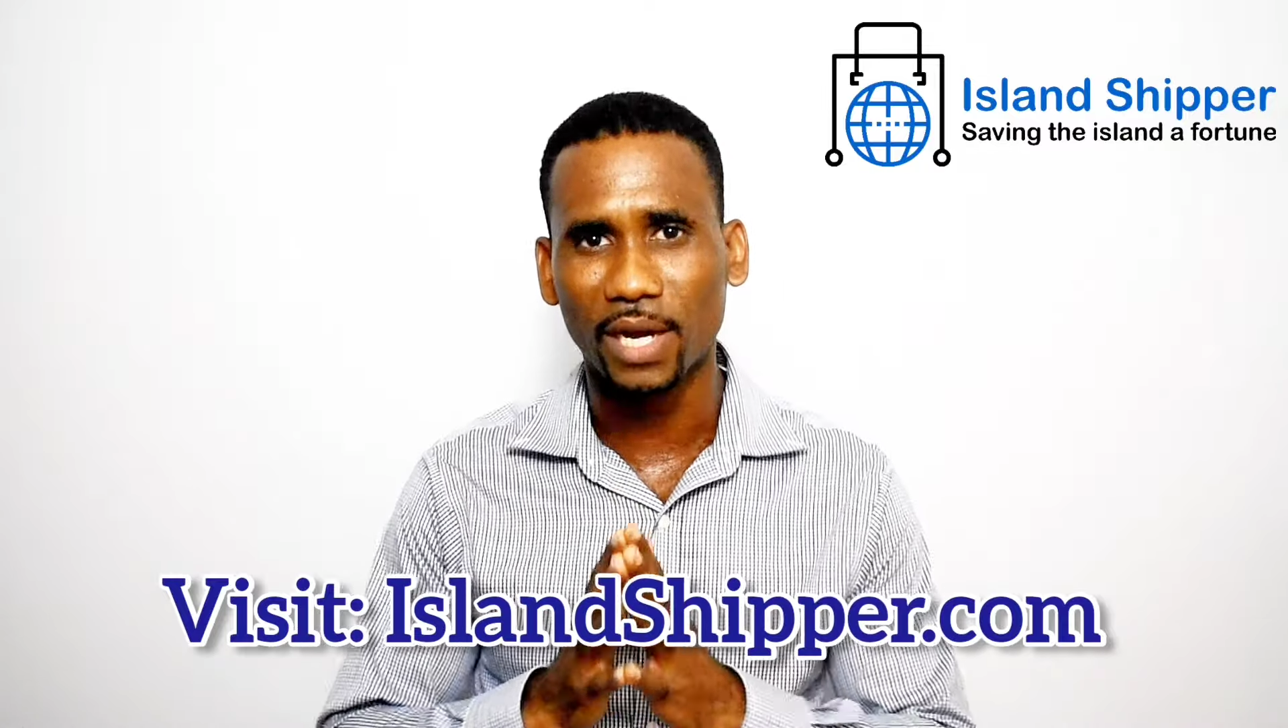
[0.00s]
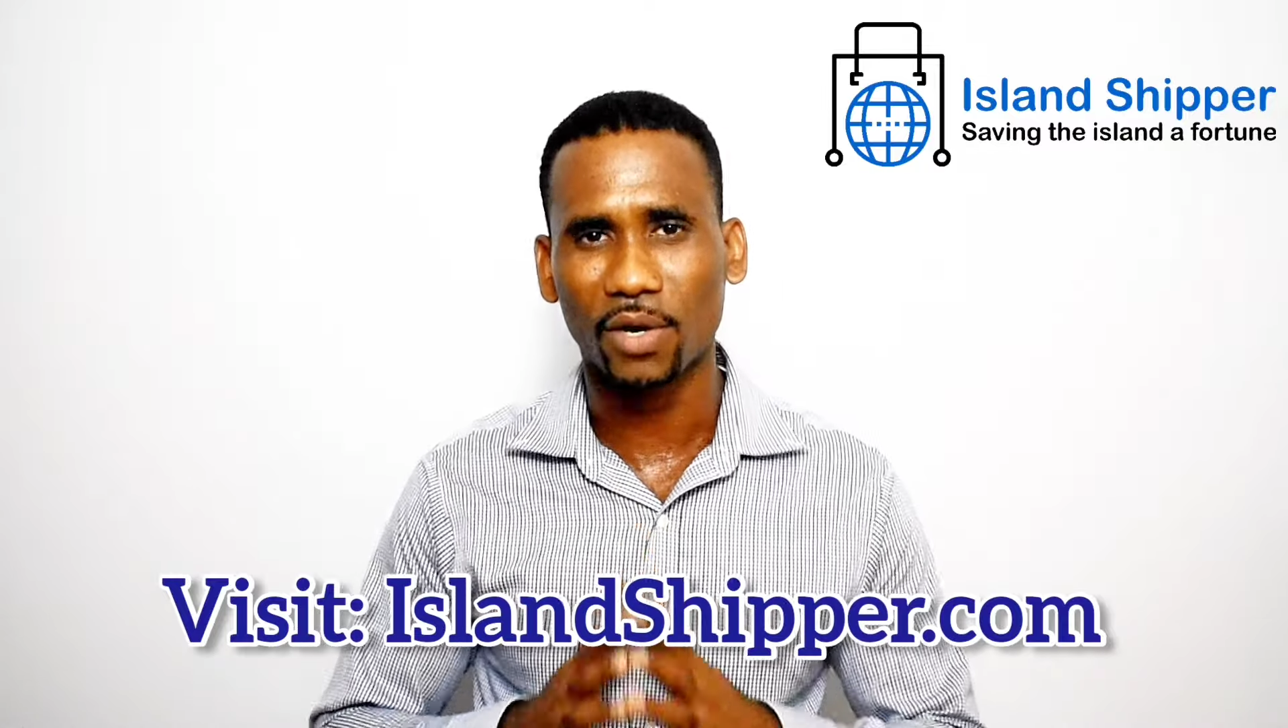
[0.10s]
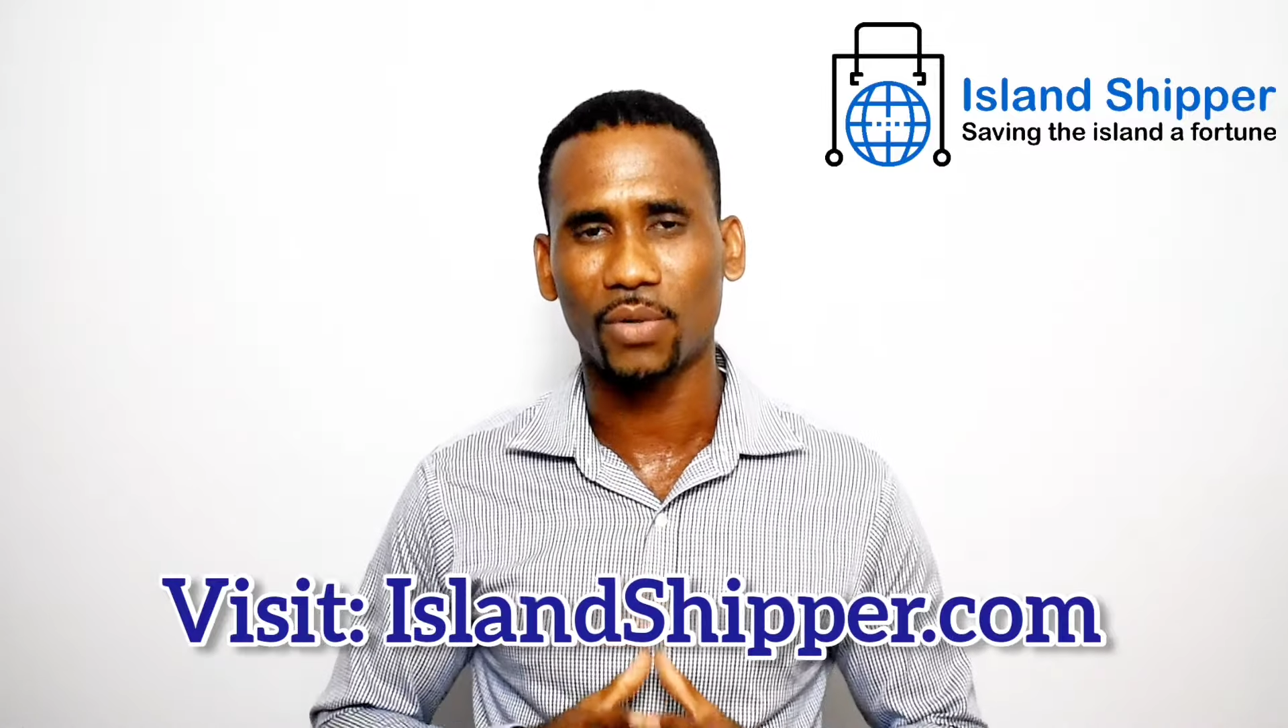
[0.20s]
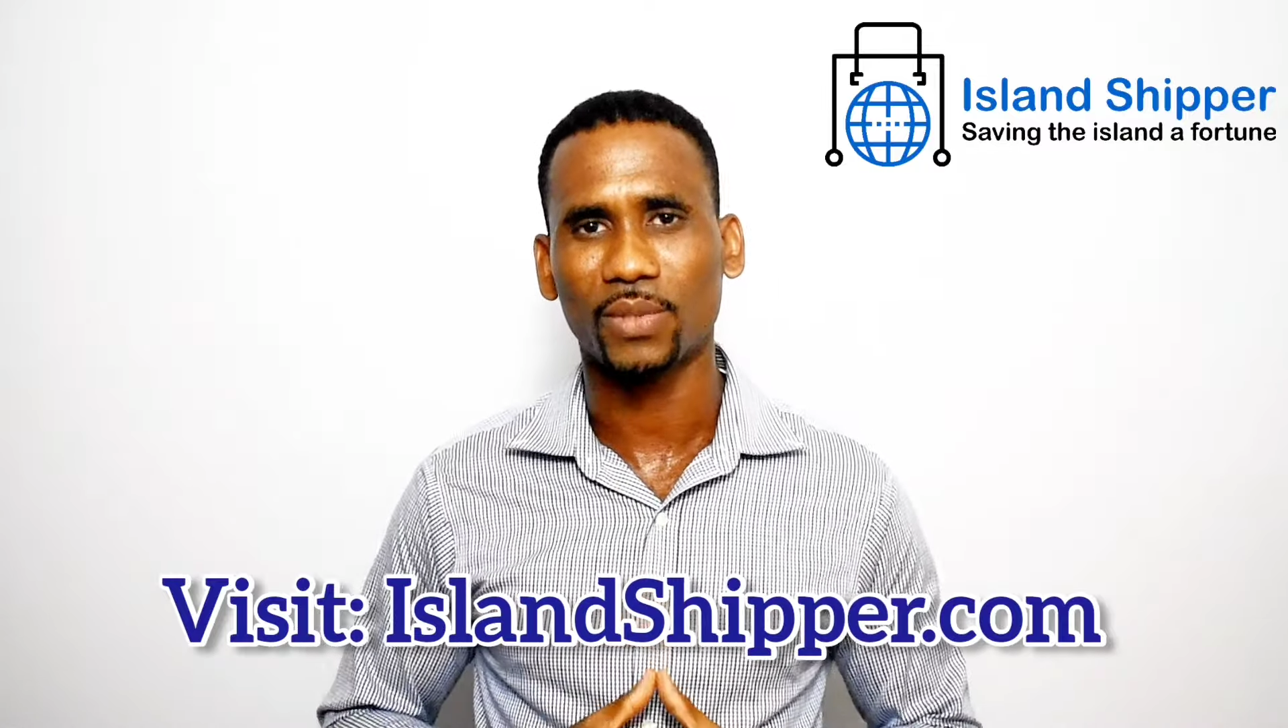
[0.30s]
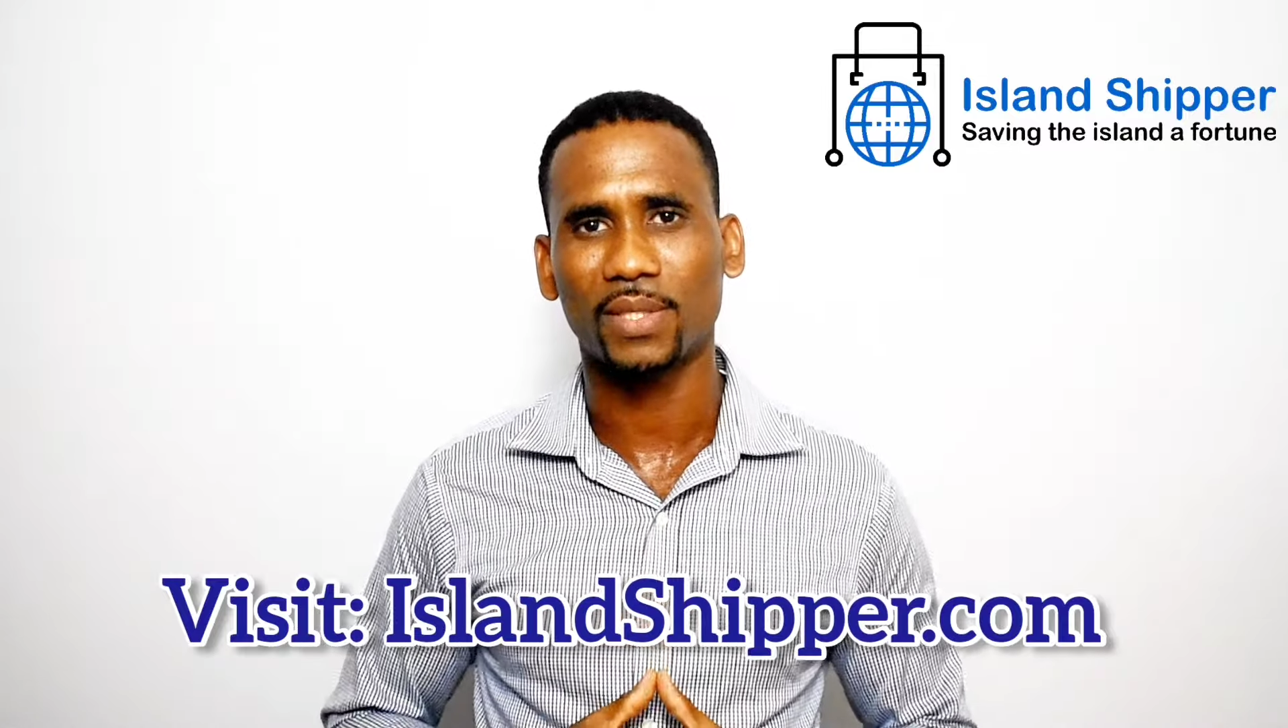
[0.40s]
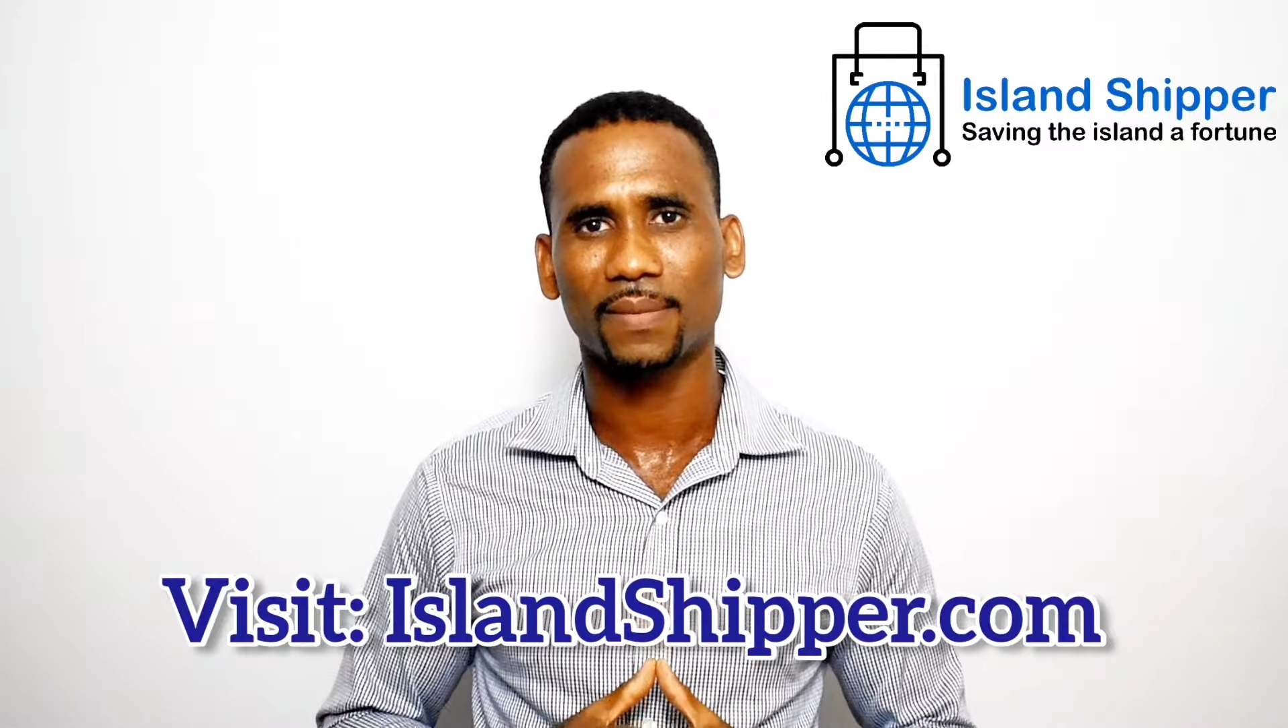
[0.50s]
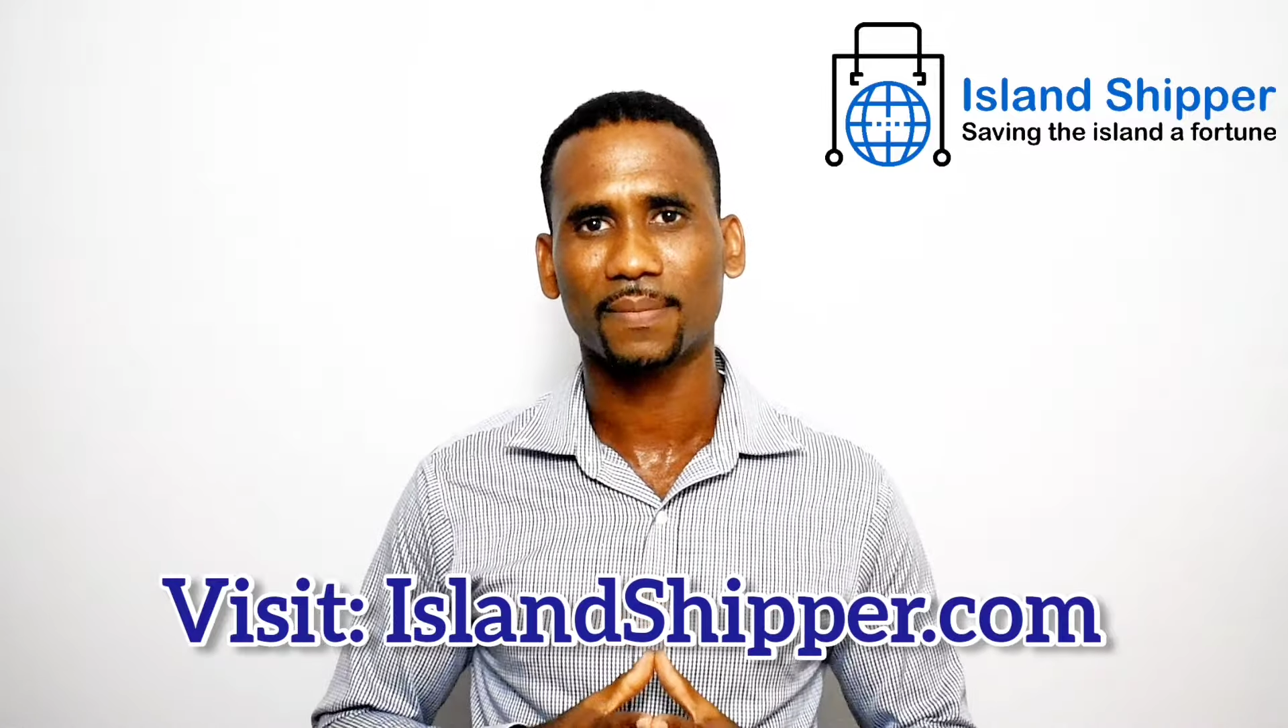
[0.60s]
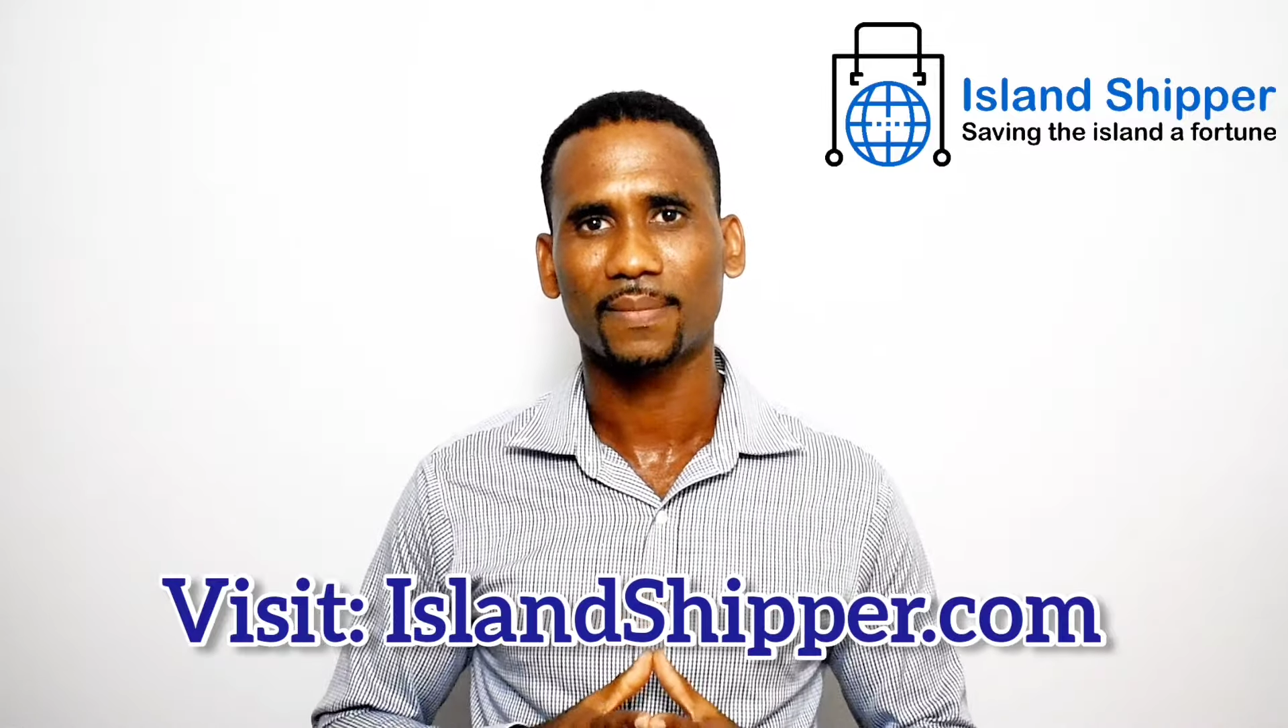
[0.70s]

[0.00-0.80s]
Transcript: account.